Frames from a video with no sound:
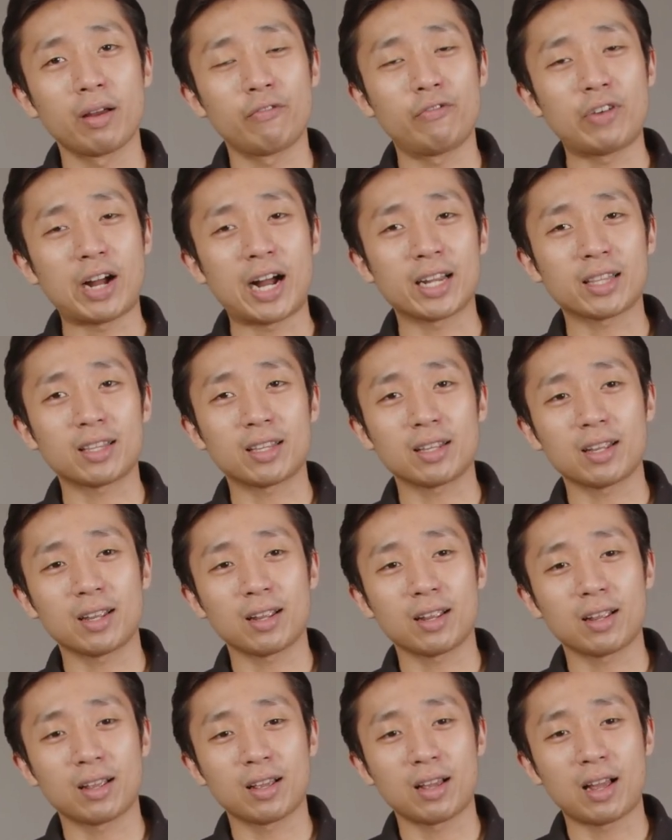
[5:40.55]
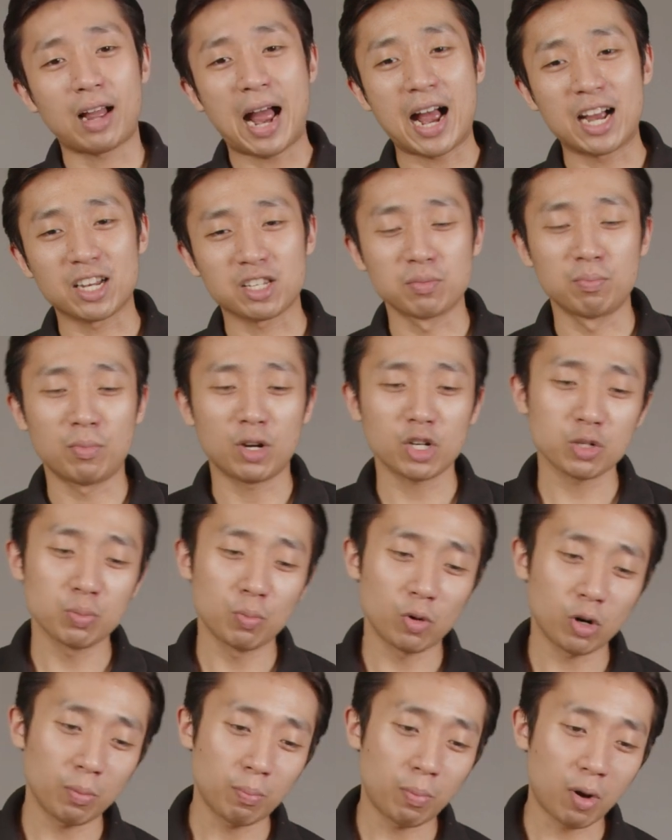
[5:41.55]
that has much
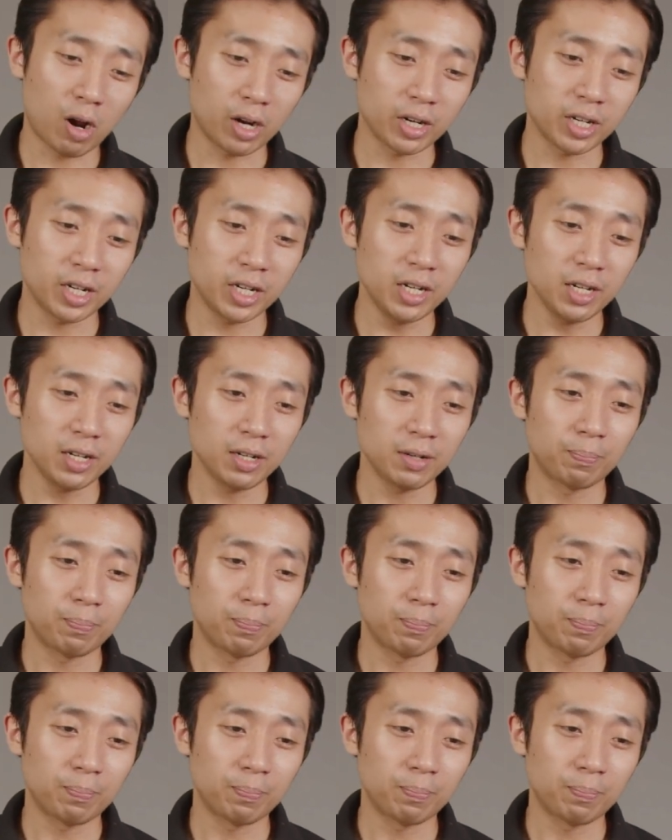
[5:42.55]
more body